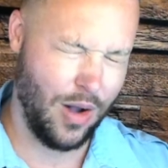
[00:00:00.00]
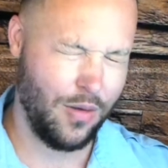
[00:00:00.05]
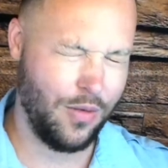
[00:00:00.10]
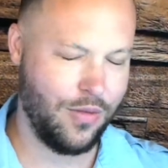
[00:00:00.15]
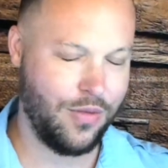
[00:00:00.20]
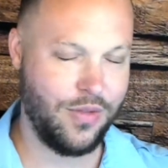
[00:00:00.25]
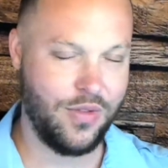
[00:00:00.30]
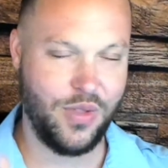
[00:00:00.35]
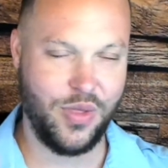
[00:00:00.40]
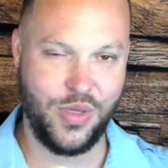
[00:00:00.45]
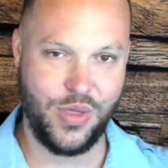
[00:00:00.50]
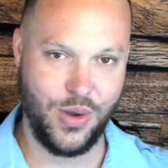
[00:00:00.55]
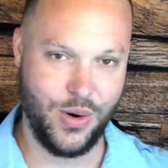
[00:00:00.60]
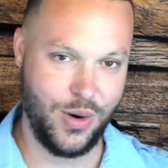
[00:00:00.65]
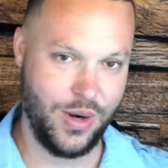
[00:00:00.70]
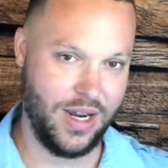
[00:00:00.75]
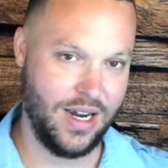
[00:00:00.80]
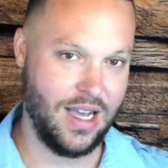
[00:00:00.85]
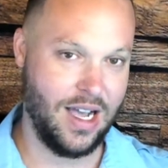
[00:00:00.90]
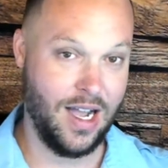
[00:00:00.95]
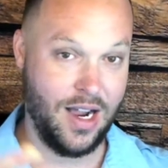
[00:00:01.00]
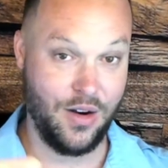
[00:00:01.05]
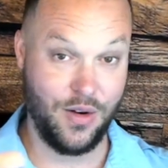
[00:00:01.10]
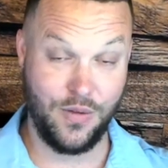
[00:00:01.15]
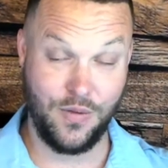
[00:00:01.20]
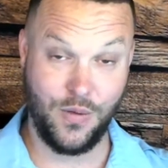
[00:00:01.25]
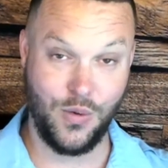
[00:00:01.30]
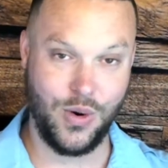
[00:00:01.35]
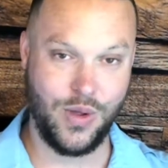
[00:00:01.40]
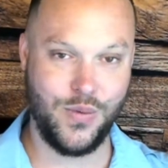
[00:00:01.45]
39, or
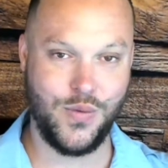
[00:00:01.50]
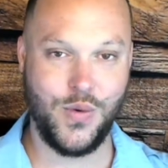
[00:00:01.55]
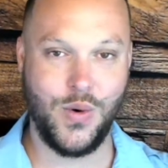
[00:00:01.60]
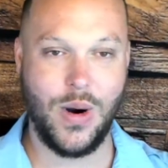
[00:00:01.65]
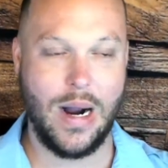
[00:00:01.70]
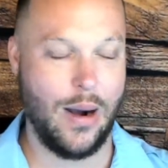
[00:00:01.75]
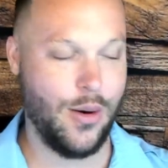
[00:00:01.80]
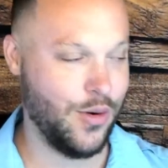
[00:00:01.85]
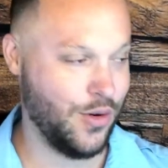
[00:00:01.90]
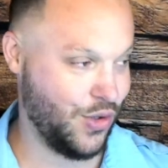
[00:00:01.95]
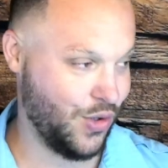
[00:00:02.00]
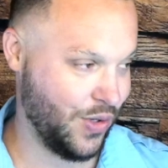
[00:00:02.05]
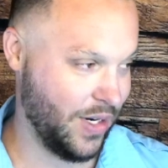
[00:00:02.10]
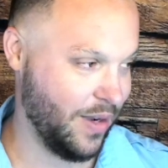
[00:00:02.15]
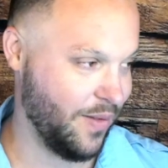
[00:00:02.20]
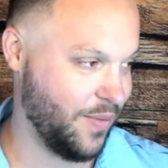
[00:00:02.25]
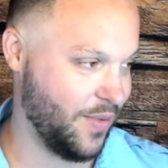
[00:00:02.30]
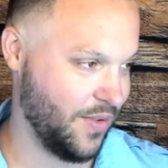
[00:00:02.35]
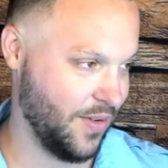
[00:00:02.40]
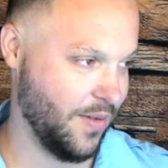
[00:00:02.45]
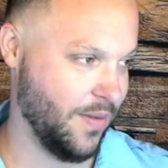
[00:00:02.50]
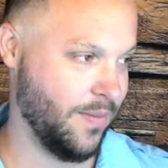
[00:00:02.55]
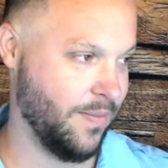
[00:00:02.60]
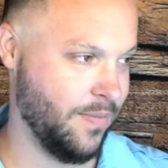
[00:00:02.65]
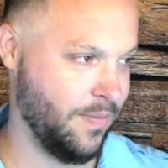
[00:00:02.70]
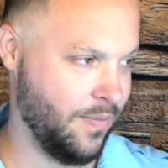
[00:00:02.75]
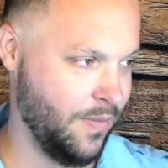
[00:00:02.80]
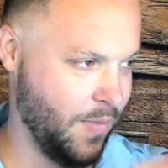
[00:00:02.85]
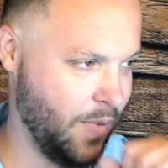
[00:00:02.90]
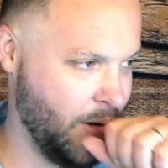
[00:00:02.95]
44 hour trips.
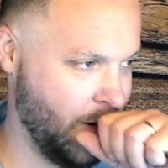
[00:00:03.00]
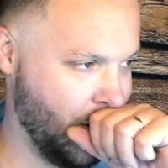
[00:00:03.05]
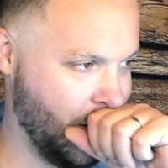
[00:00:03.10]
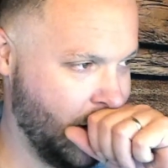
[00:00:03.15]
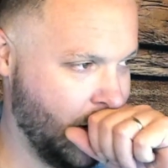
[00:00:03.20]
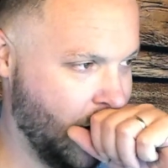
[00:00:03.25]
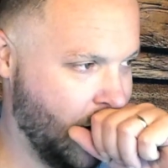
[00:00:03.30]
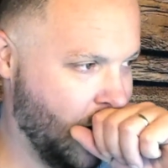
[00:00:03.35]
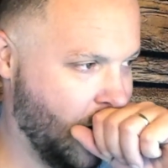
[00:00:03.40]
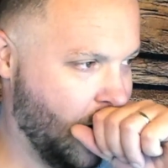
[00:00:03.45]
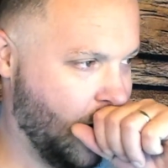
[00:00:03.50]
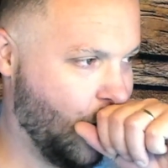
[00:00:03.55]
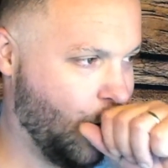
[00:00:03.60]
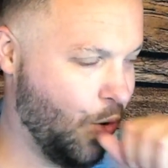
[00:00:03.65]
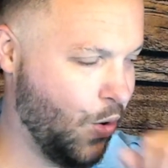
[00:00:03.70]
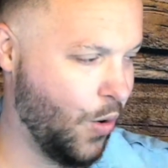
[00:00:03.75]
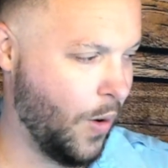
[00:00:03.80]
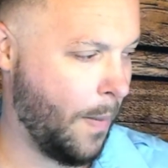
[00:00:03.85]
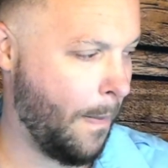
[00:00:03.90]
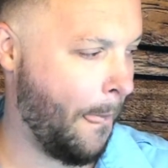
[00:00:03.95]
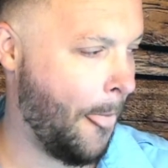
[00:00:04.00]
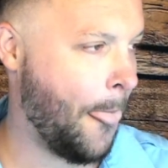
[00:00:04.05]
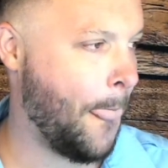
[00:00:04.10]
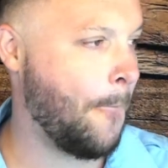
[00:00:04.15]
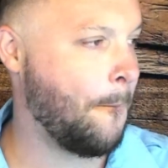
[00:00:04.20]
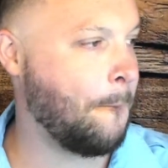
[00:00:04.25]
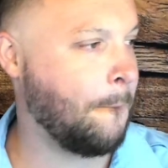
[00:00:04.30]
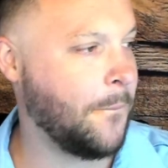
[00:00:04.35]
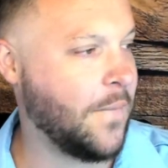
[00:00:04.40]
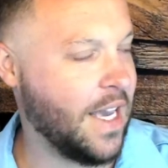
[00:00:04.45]
Ooh,
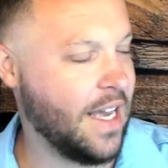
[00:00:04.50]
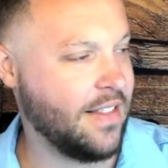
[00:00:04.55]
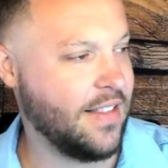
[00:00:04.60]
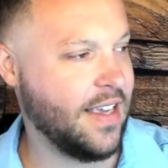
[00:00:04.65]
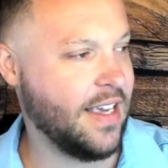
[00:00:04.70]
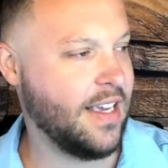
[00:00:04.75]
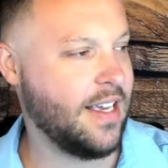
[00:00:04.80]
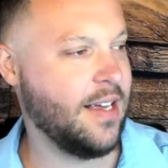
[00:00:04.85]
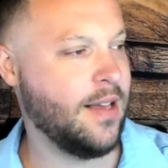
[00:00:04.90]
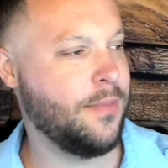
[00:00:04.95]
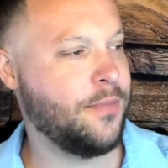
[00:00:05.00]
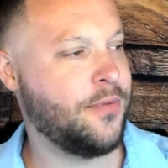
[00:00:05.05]
got the hiccups.